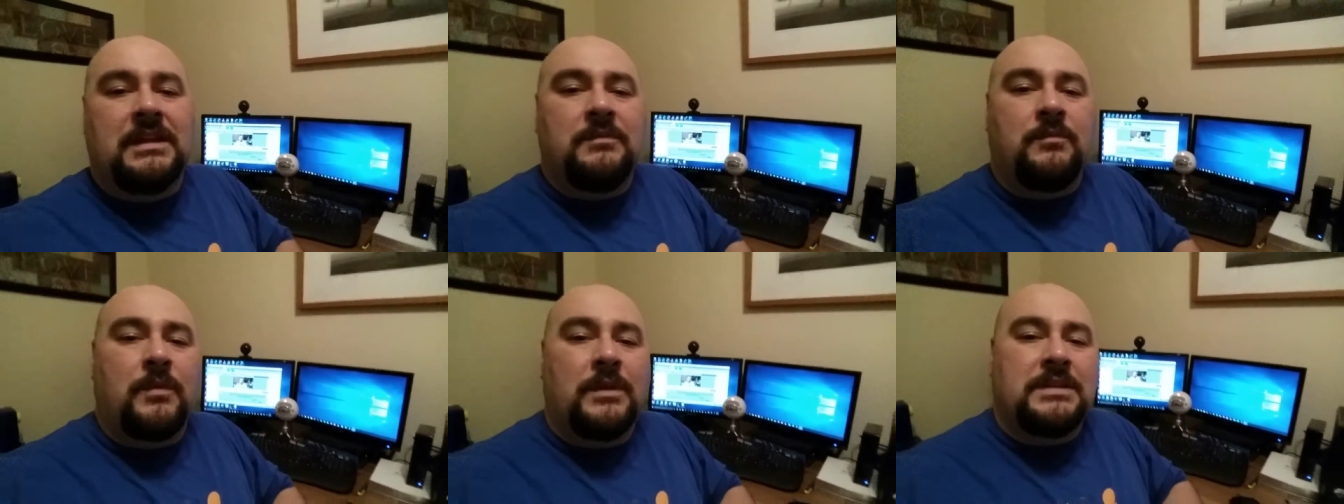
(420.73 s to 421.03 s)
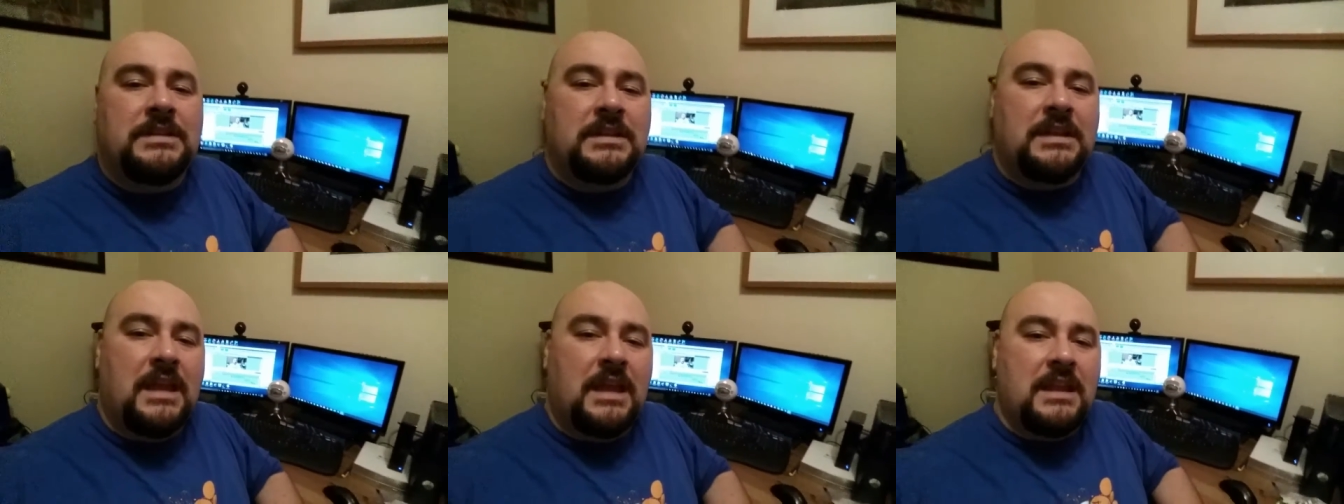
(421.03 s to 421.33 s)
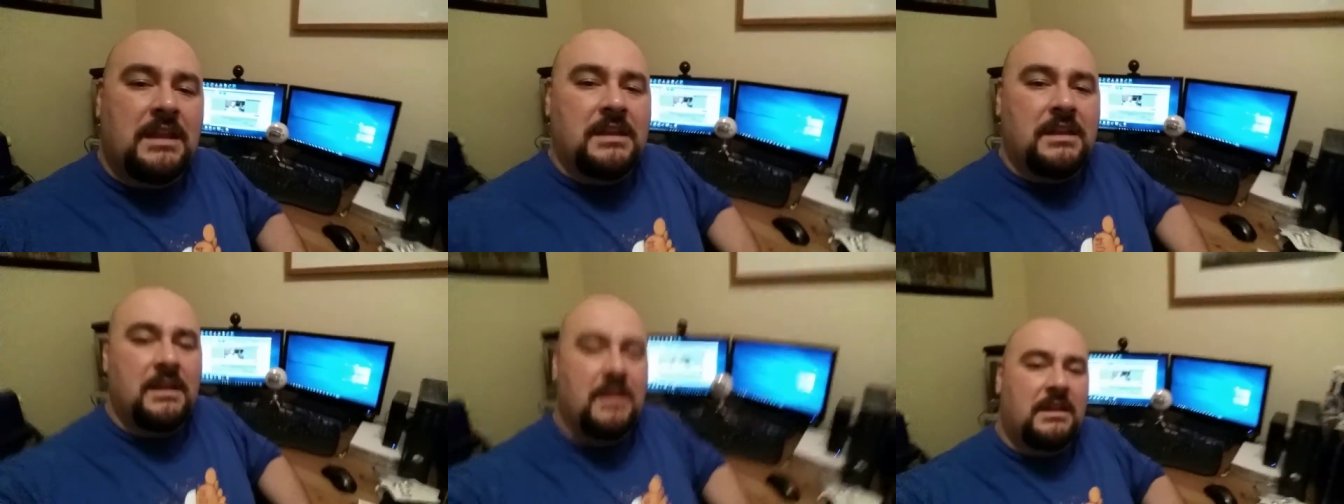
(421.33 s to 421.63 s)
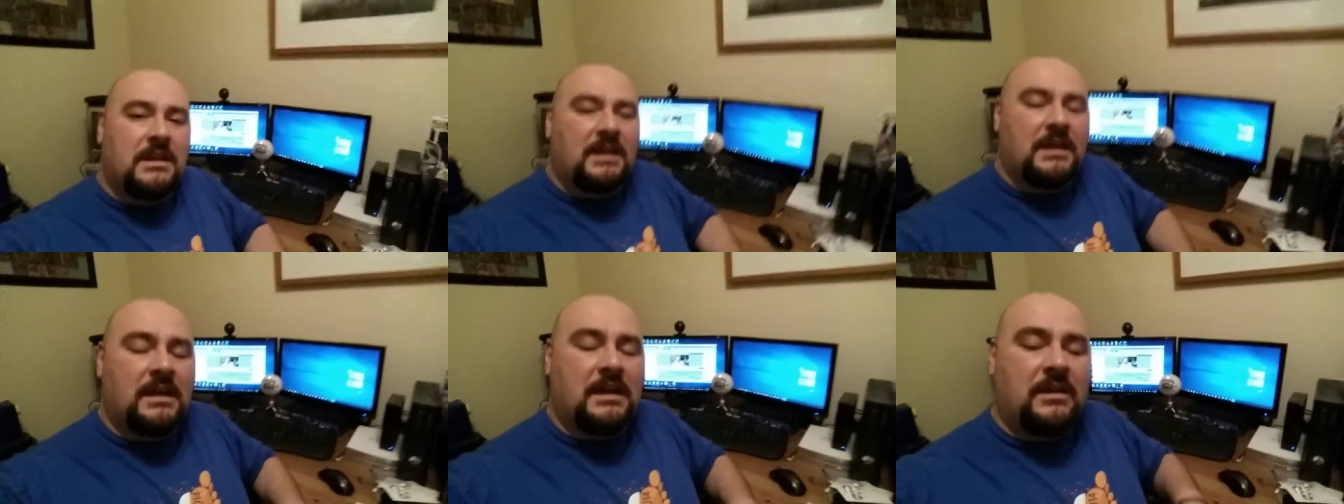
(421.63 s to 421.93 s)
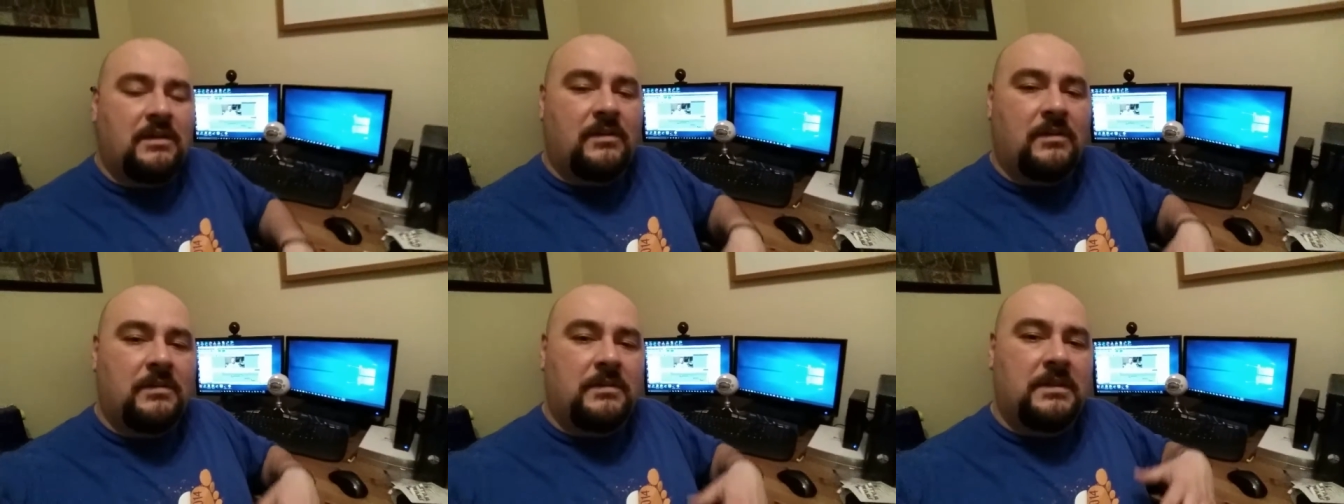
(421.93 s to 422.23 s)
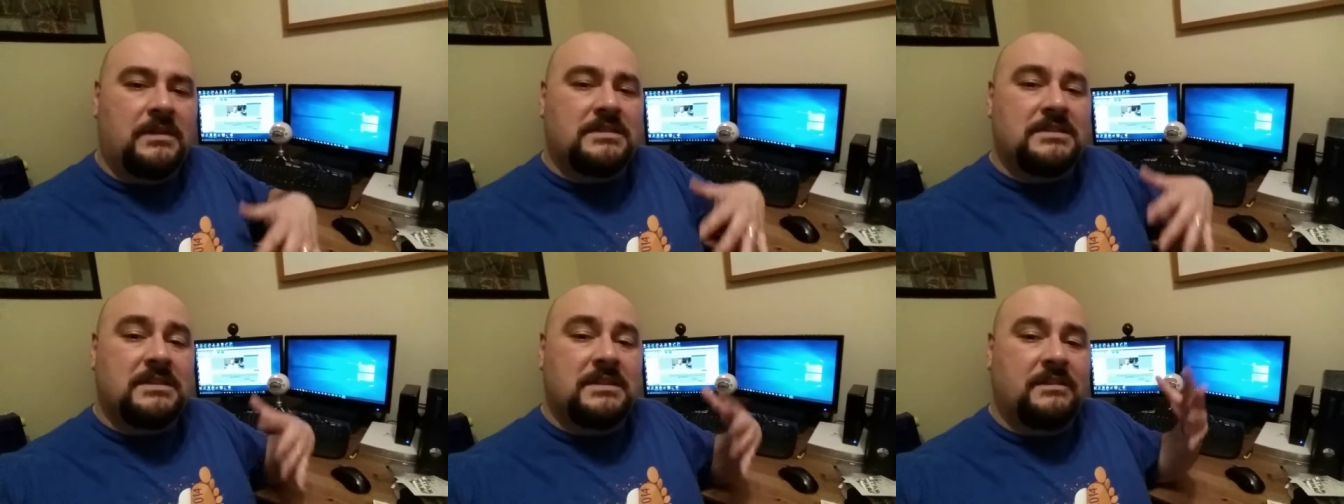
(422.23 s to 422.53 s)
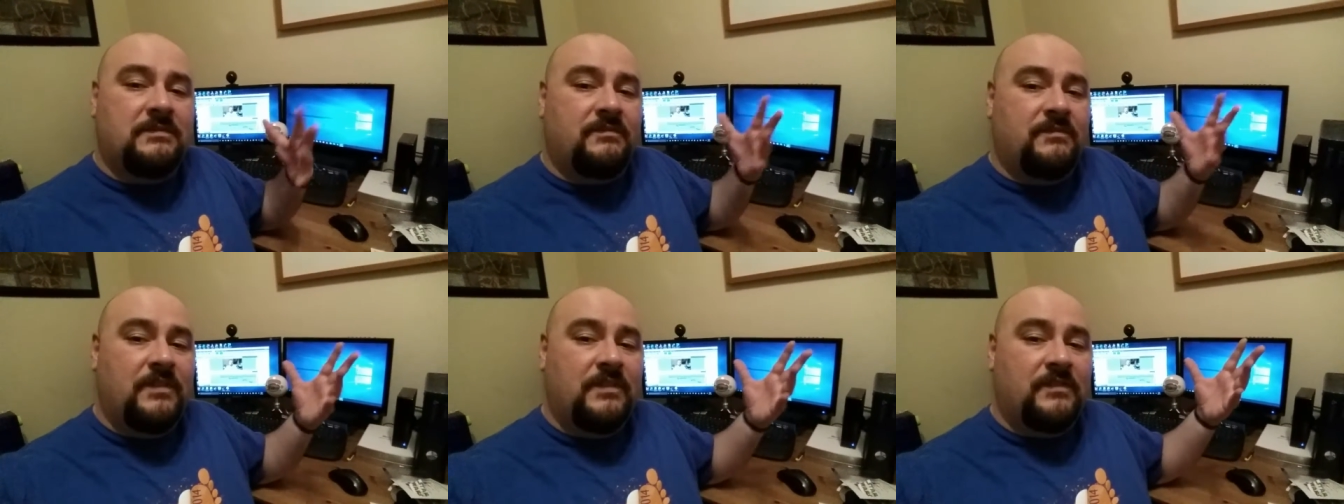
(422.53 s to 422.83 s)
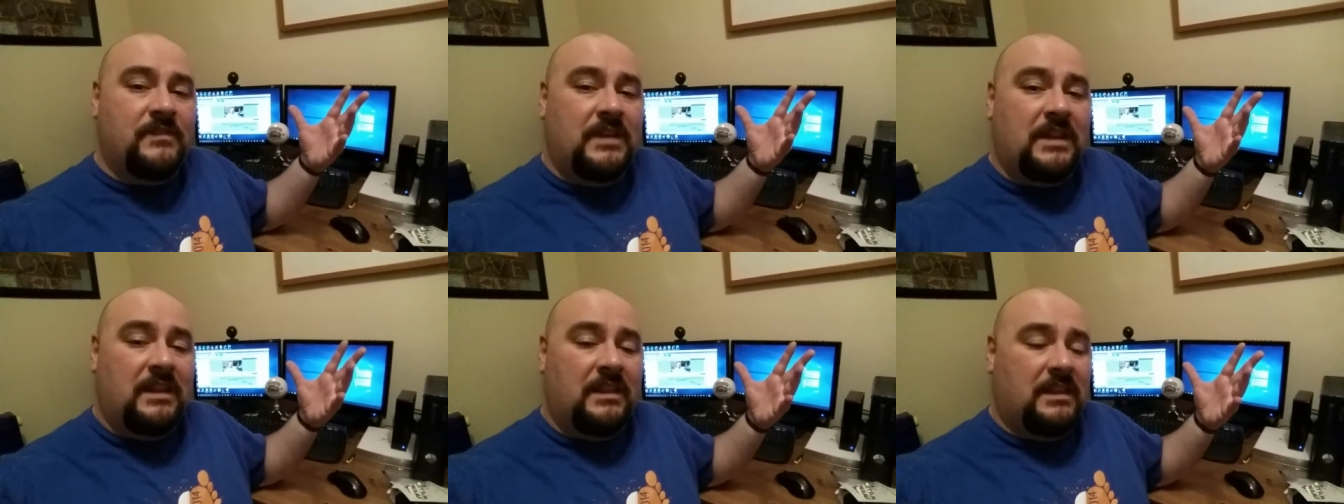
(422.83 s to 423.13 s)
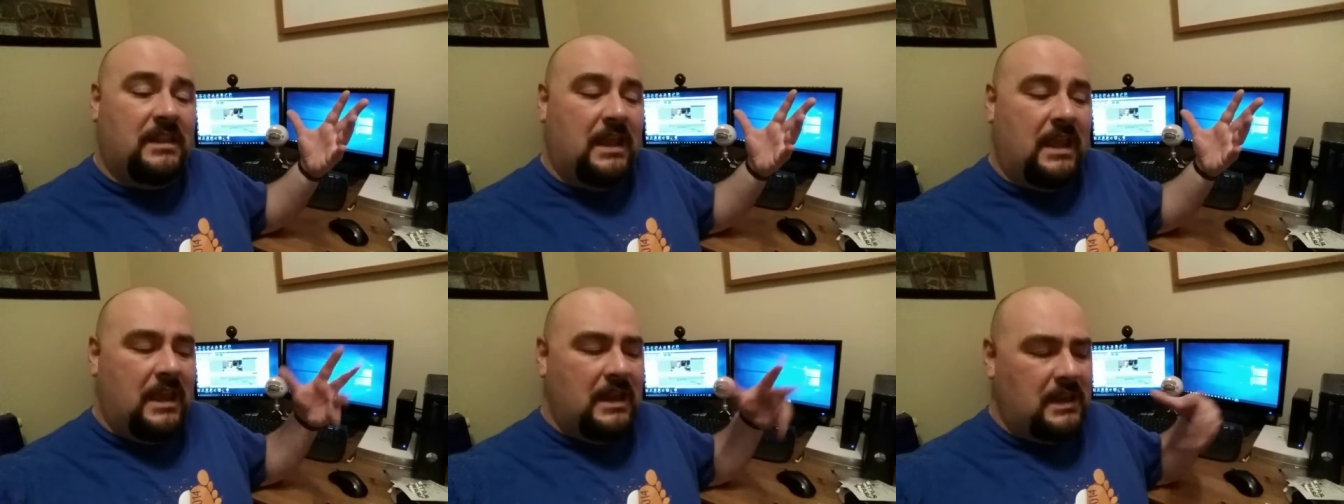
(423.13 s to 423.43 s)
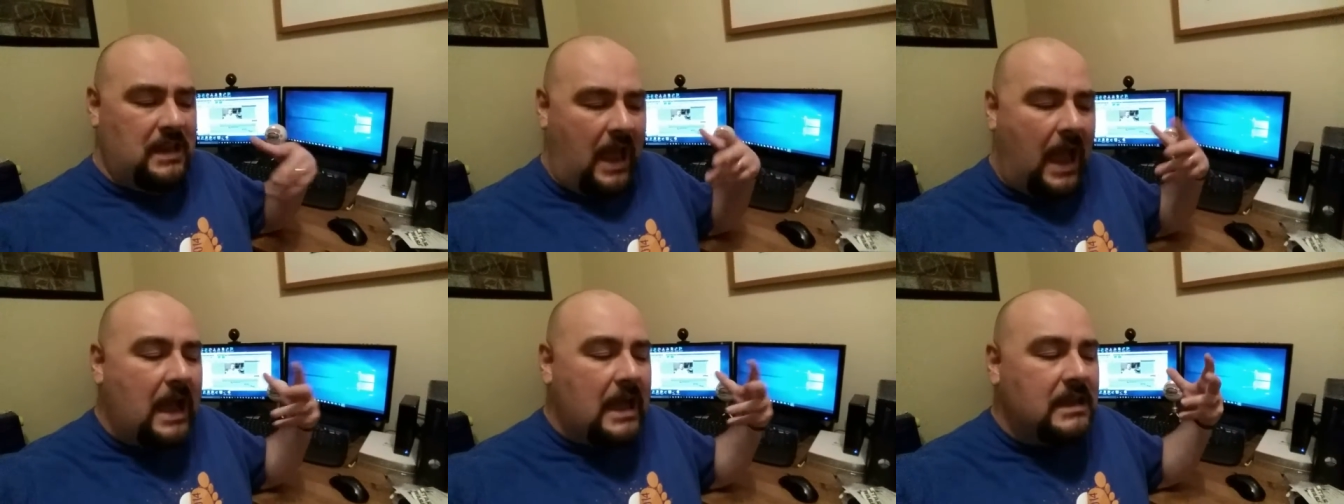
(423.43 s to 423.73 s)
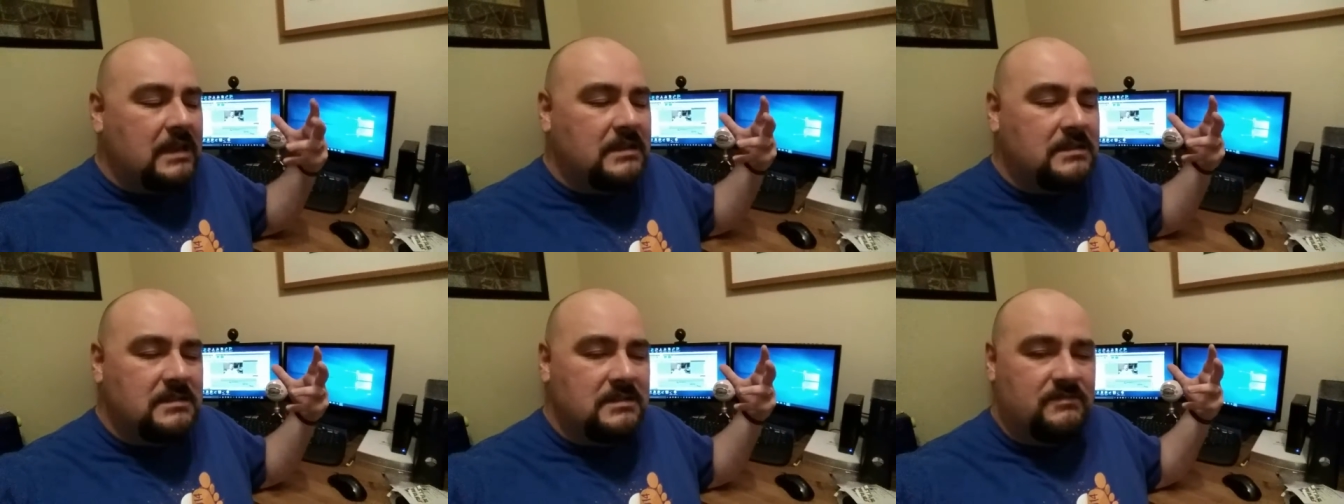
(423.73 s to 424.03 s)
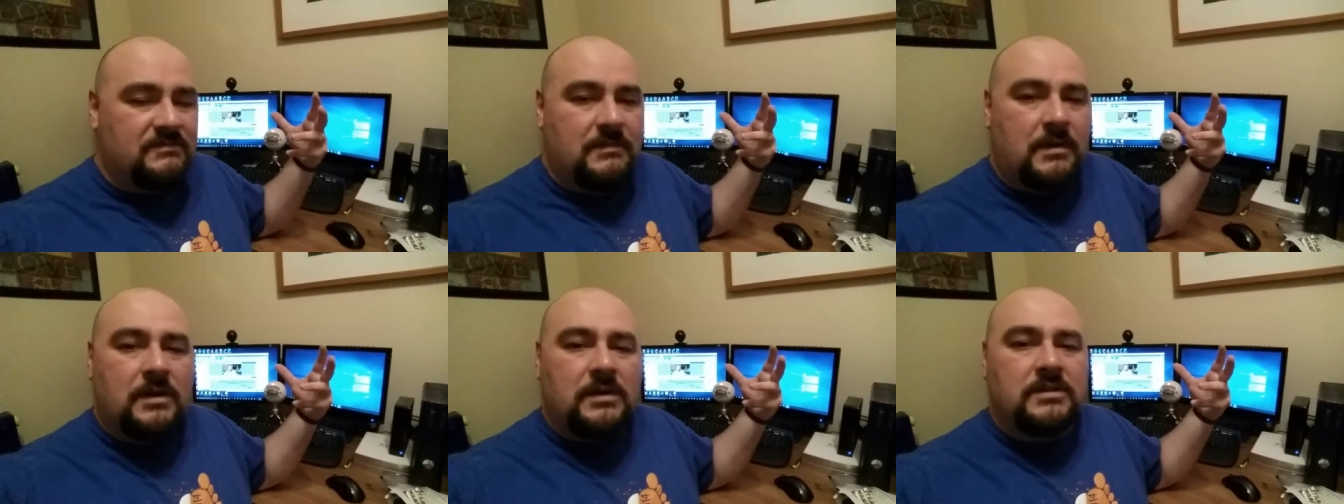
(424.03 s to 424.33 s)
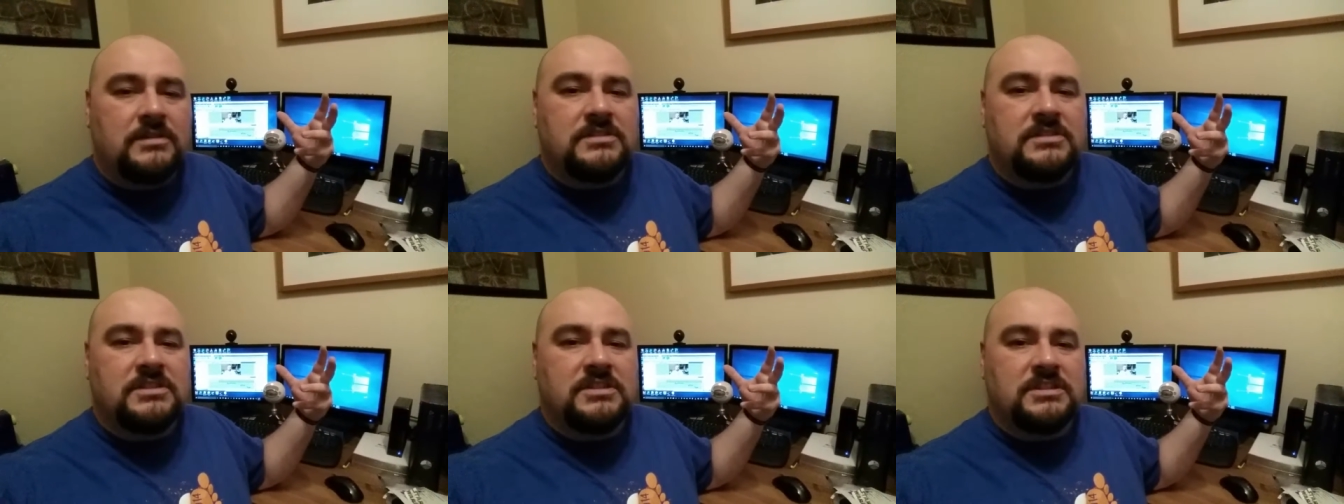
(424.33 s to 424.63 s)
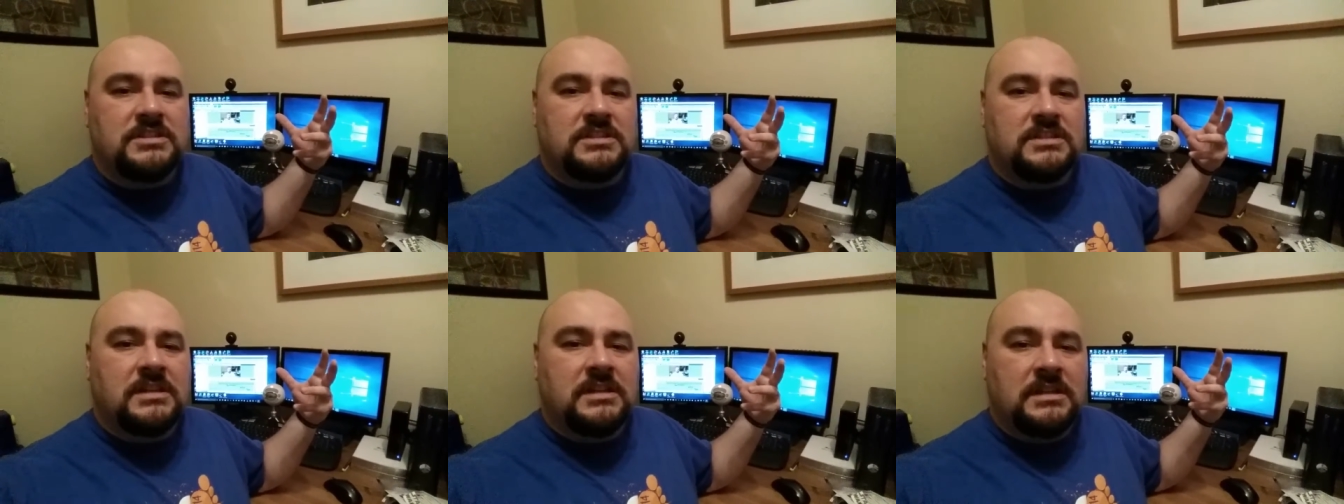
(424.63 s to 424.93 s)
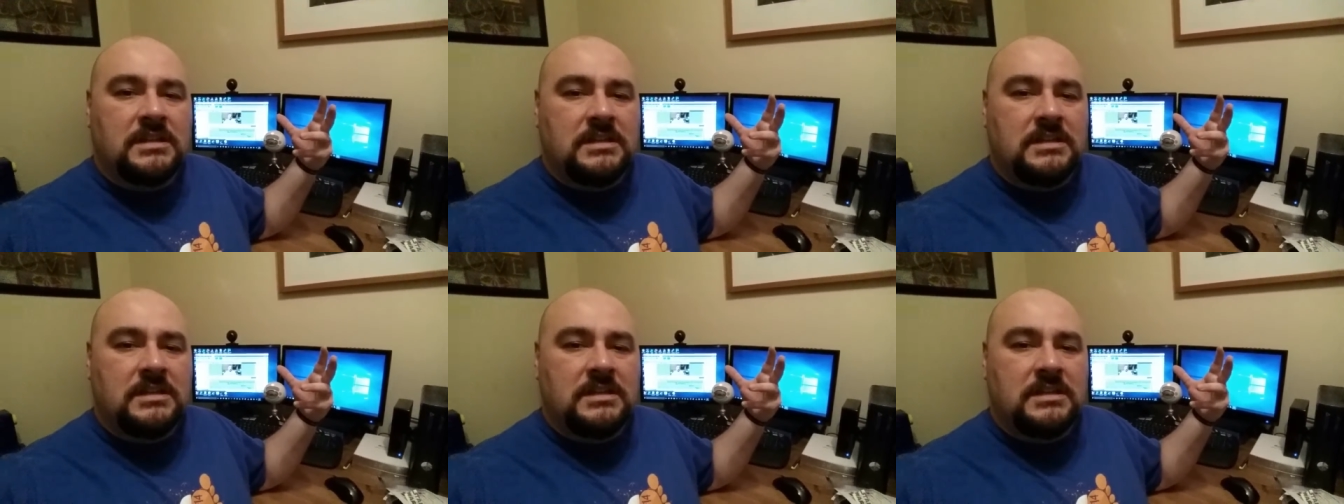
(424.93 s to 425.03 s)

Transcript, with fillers: in once again uh, on this, the fifteenth day, the Ides of March.